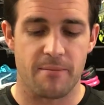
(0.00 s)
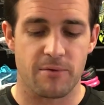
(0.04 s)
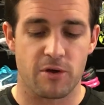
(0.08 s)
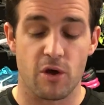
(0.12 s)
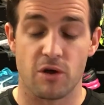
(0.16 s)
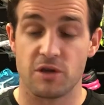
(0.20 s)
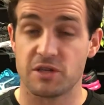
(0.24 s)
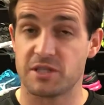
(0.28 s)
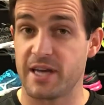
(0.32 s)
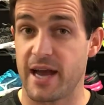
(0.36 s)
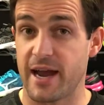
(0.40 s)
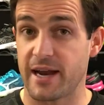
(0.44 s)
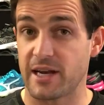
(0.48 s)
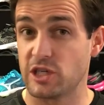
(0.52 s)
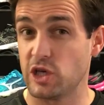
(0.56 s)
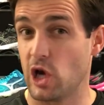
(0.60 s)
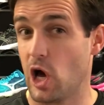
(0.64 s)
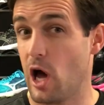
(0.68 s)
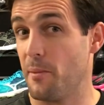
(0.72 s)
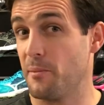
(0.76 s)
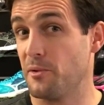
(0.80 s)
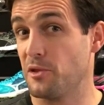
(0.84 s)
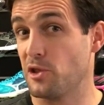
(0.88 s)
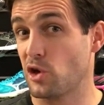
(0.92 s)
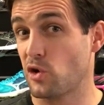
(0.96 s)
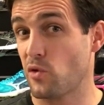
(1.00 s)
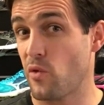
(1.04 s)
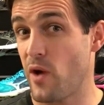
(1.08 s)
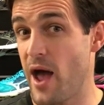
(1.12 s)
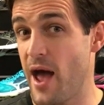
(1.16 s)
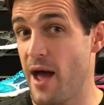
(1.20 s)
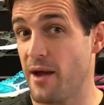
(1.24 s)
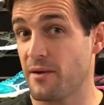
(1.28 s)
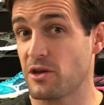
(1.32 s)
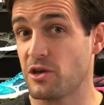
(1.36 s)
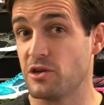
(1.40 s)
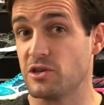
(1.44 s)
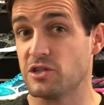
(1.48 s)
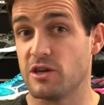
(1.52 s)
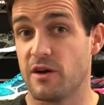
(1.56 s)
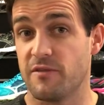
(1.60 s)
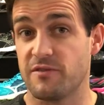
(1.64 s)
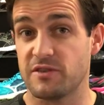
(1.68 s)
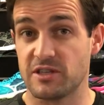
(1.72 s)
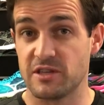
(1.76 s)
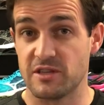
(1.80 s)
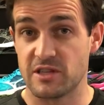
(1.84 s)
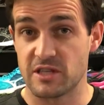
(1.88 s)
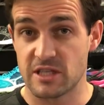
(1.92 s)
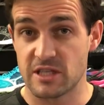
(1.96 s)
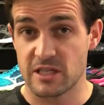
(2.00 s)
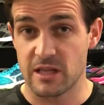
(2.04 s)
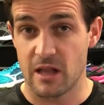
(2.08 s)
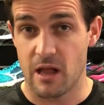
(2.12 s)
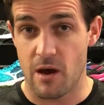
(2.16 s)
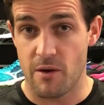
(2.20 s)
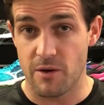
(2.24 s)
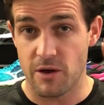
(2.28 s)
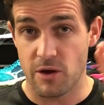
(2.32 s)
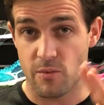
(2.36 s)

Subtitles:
contact time with the ground, because obviously the slower